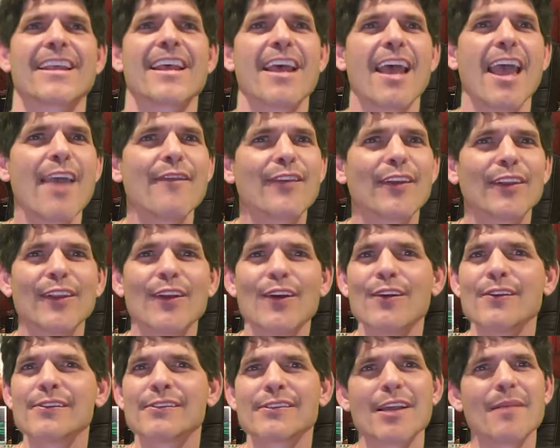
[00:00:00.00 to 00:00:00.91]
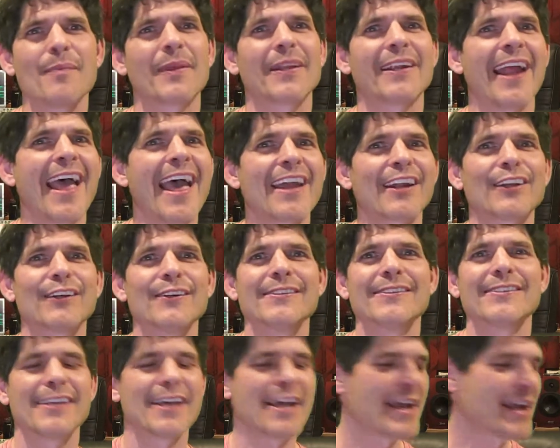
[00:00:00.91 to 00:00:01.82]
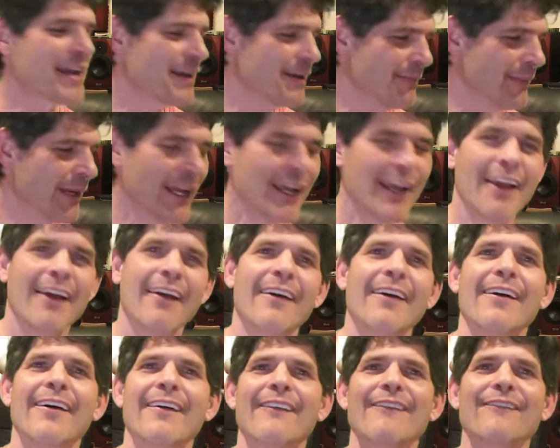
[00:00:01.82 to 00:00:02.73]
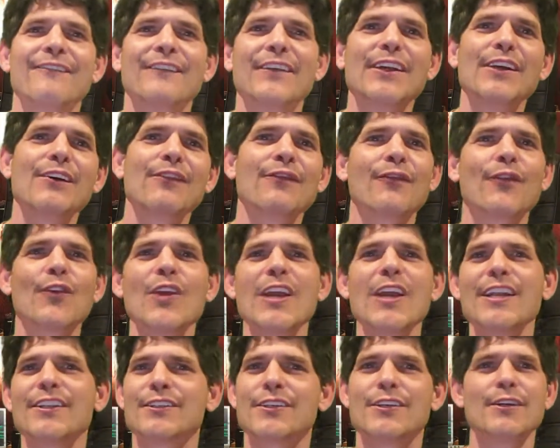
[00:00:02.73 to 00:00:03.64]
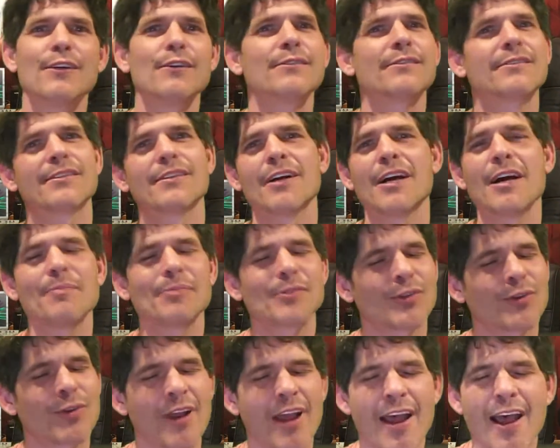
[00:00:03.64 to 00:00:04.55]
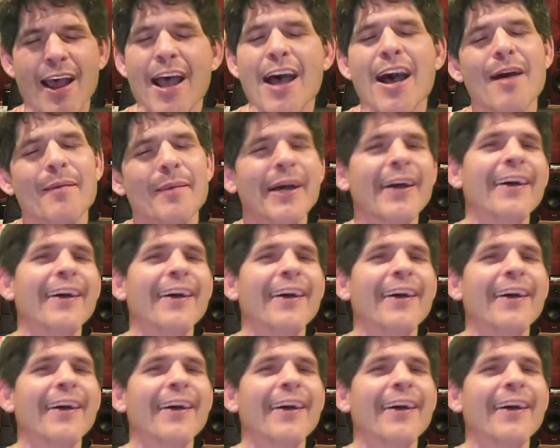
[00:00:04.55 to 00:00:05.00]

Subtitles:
If you learned something and had a good time, feel free to subscribe